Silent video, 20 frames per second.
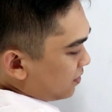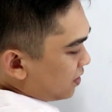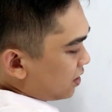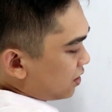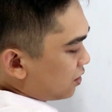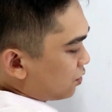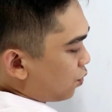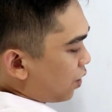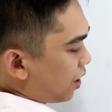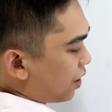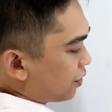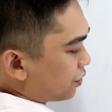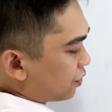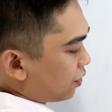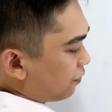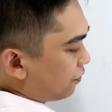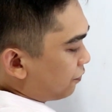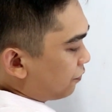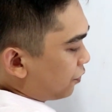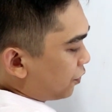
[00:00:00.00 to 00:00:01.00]
square root
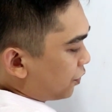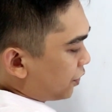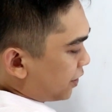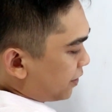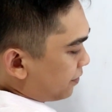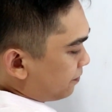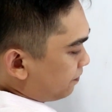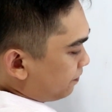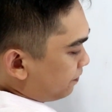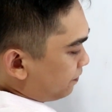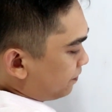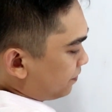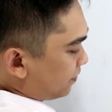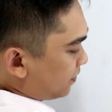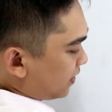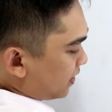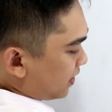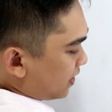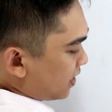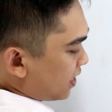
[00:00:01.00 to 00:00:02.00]
of
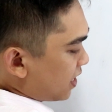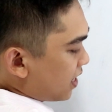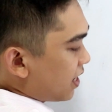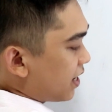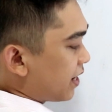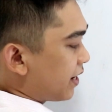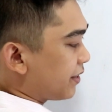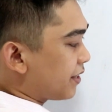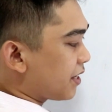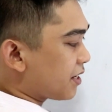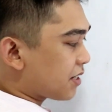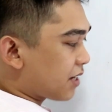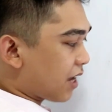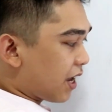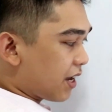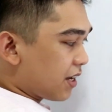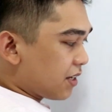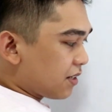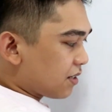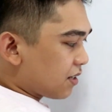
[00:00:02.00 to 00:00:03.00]
4. In this
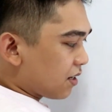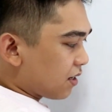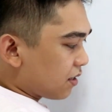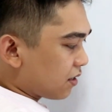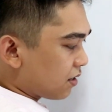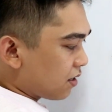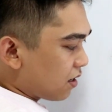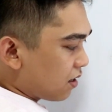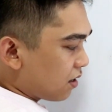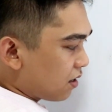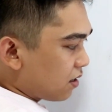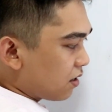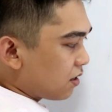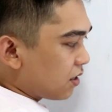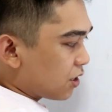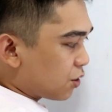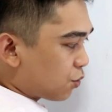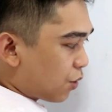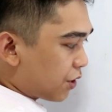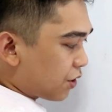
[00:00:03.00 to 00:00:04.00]
case,
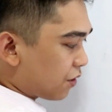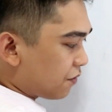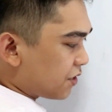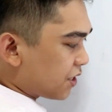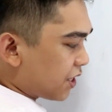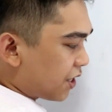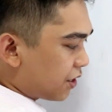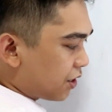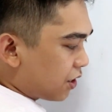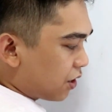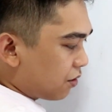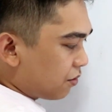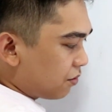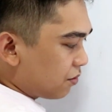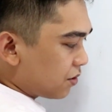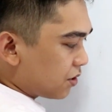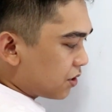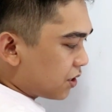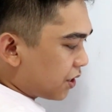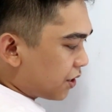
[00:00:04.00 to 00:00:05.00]
square root of
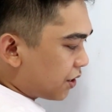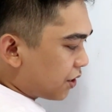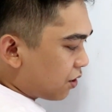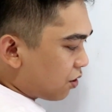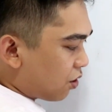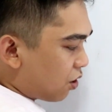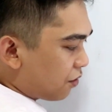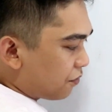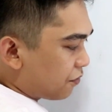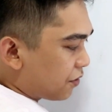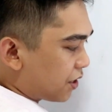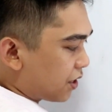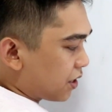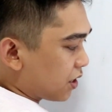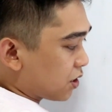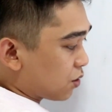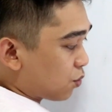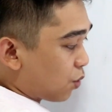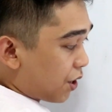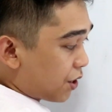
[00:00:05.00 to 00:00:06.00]
0, 0 over
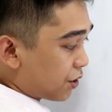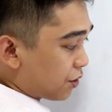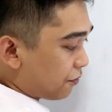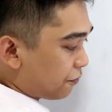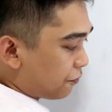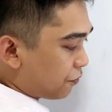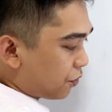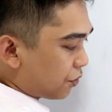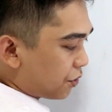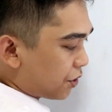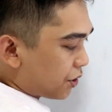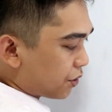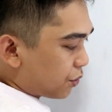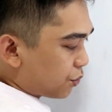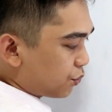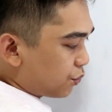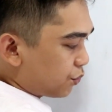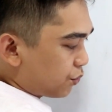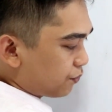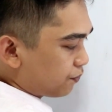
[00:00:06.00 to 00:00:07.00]
square root of 4,
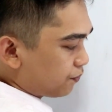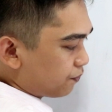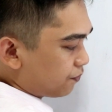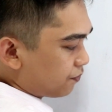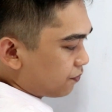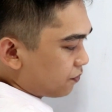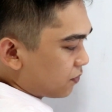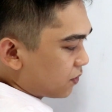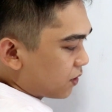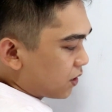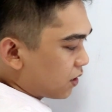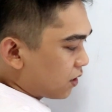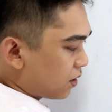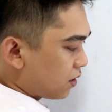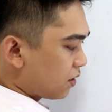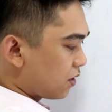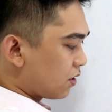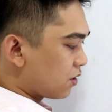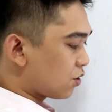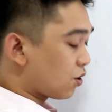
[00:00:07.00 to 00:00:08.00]
2.
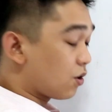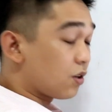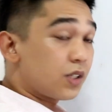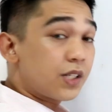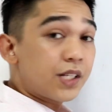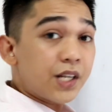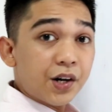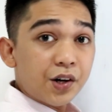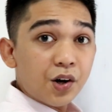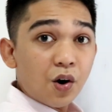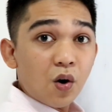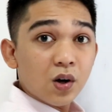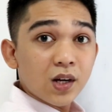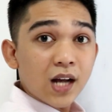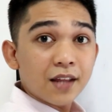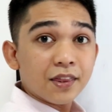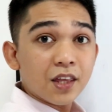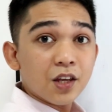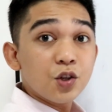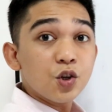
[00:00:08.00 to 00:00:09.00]
So, 0 ang
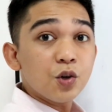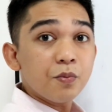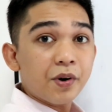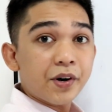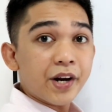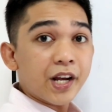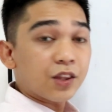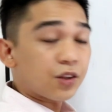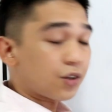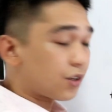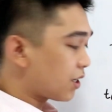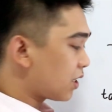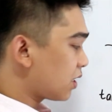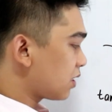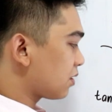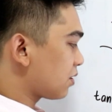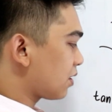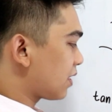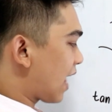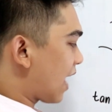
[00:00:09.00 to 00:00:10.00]
ating numerator,
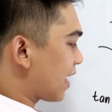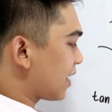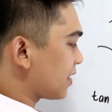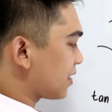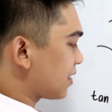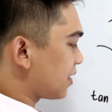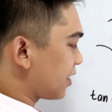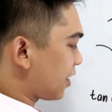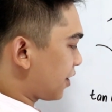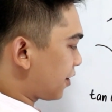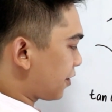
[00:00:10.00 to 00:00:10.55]
so that is